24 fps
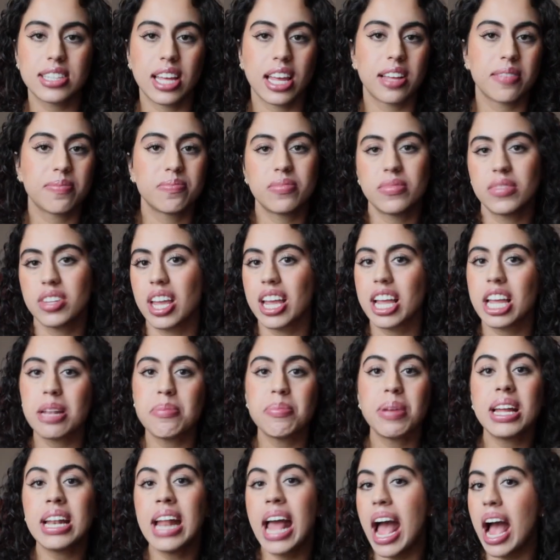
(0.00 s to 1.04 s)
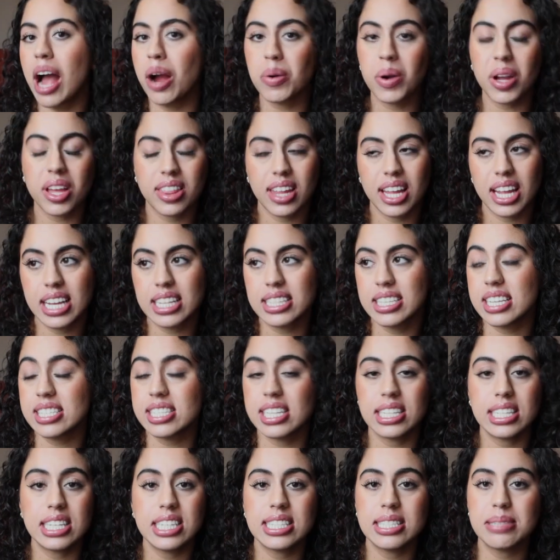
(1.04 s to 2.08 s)
Like it can be an hour thing, it
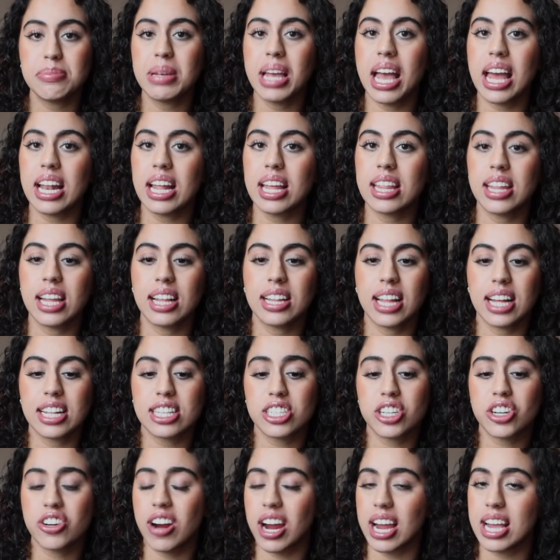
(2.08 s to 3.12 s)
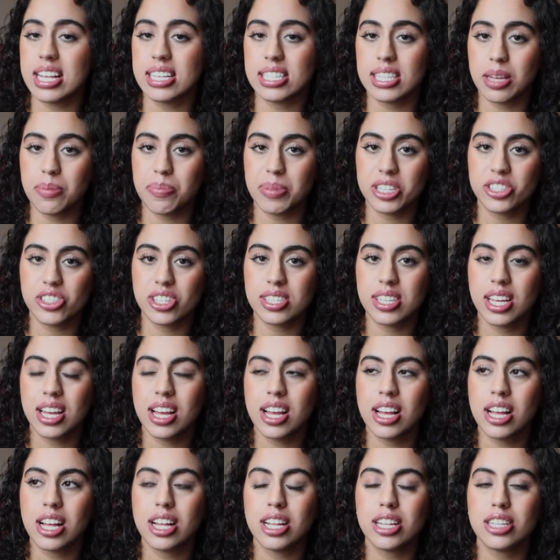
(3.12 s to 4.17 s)
doesn't need to be anything that's crazy, but just
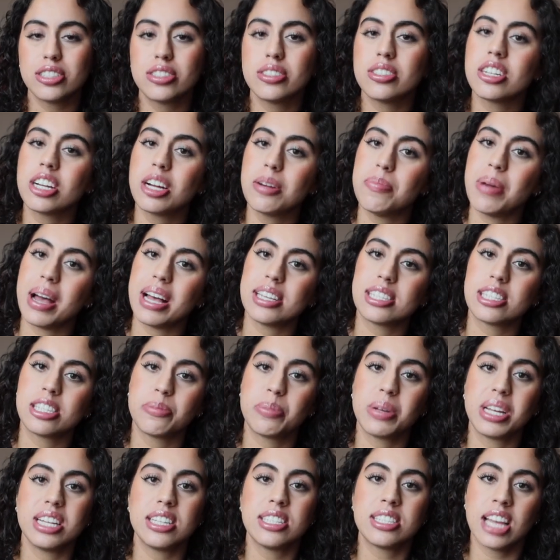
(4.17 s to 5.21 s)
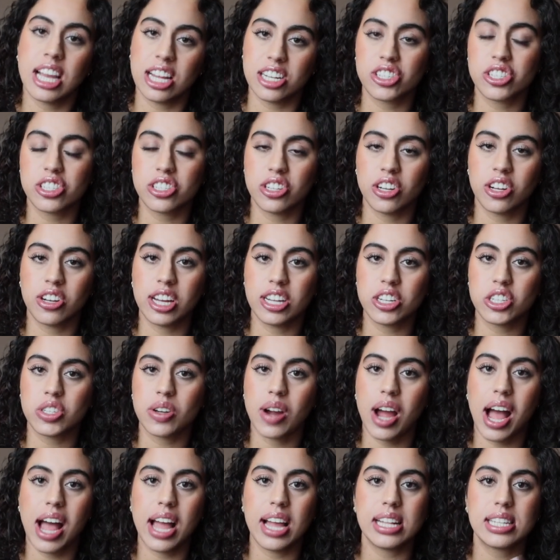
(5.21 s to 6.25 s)
do your best to be intentional and
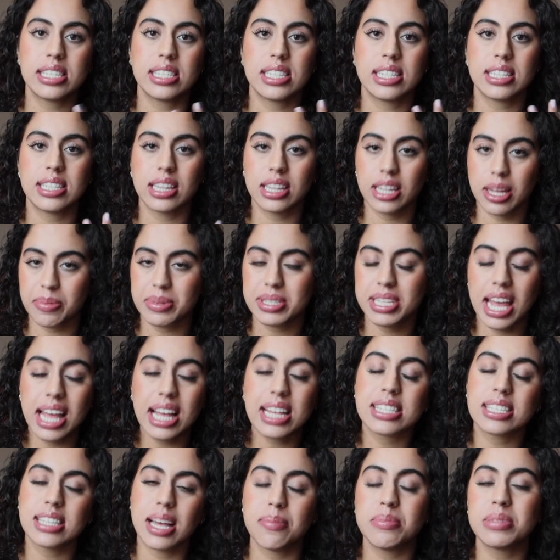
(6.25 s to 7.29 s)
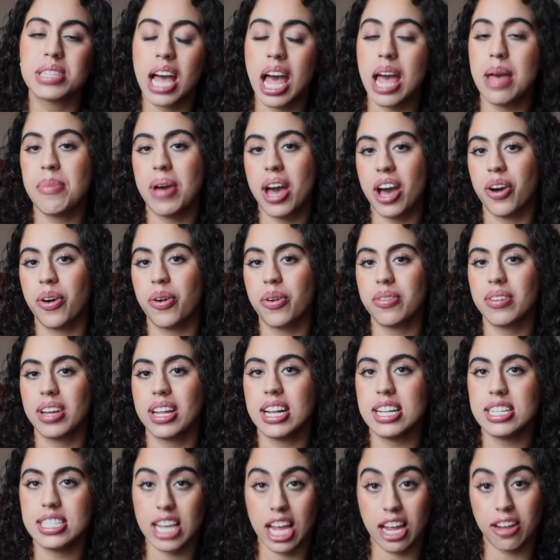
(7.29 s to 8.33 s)
try to take some time out
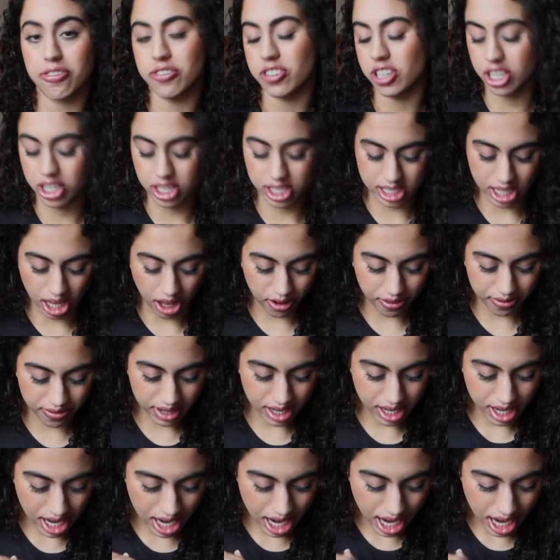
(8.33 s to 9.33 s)
in a day for yourself.